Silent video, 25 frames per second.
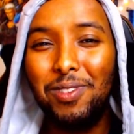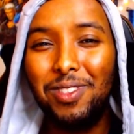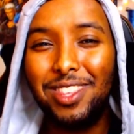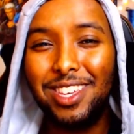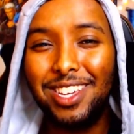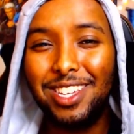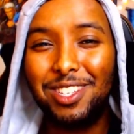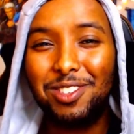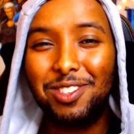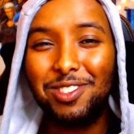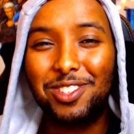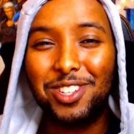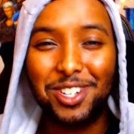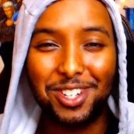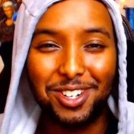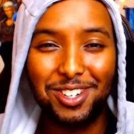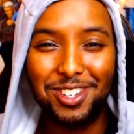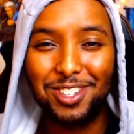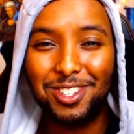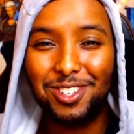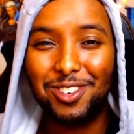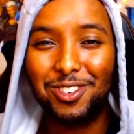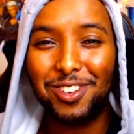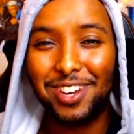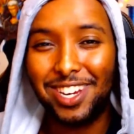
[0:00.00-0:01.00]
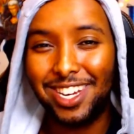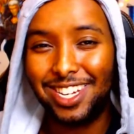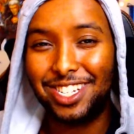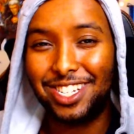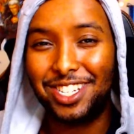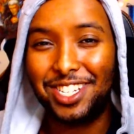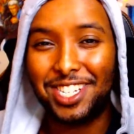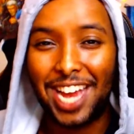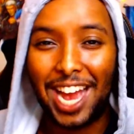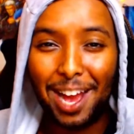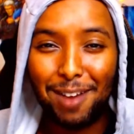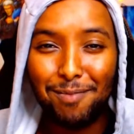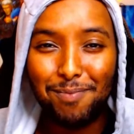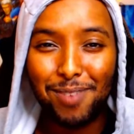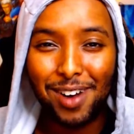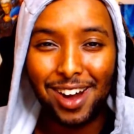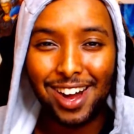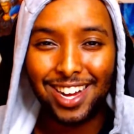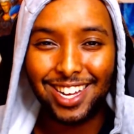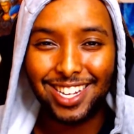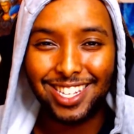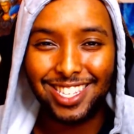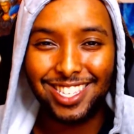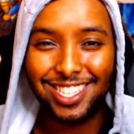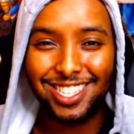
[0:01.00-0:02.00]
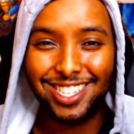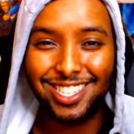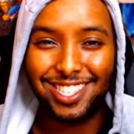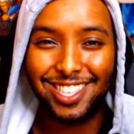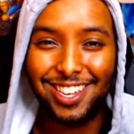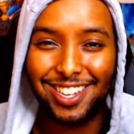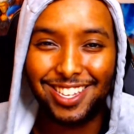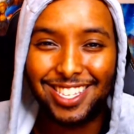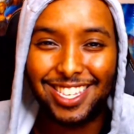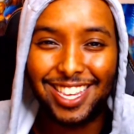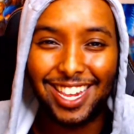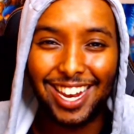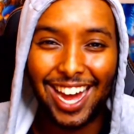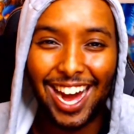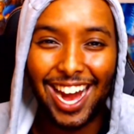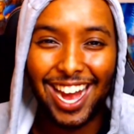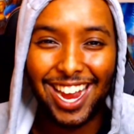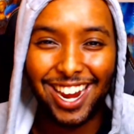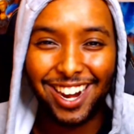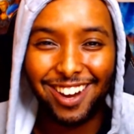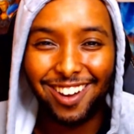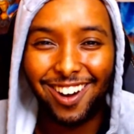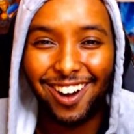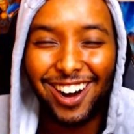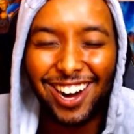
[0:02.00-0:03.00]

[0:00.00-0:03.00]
these turtles create jam ponds to slide on.